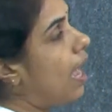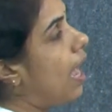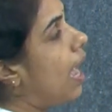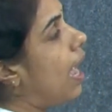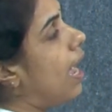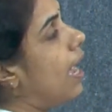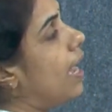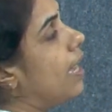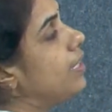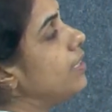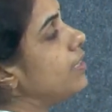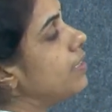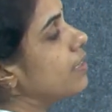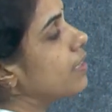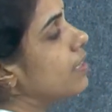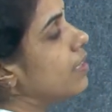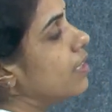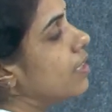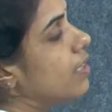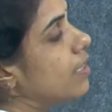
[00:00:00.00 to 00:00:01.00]
and
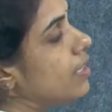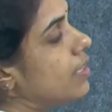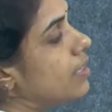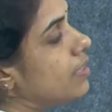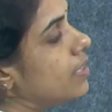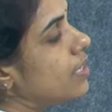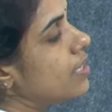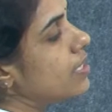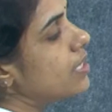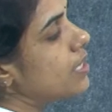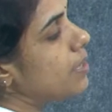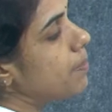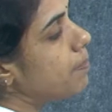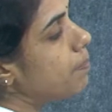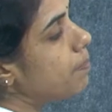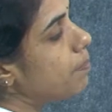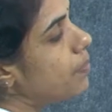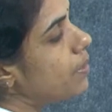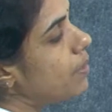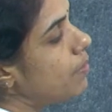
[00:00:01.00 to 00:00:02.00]
the
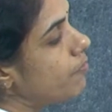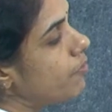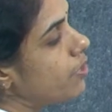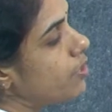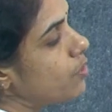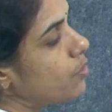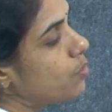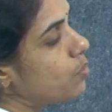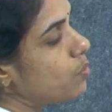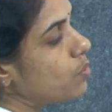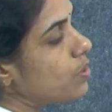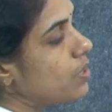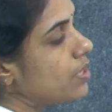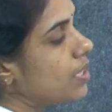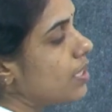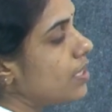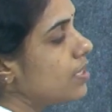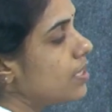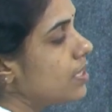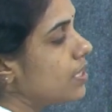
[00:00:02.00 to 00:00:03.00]
simple, we use
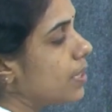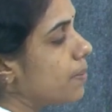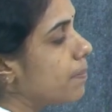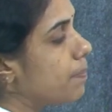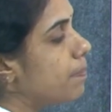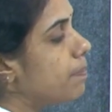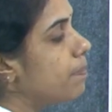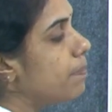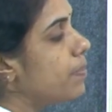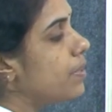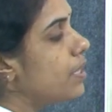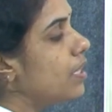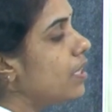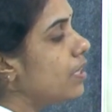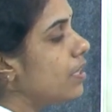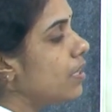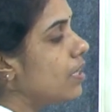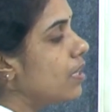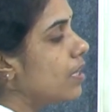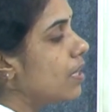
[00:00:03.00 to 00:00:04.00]
the
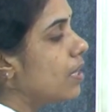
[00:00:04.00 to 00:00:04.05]
simple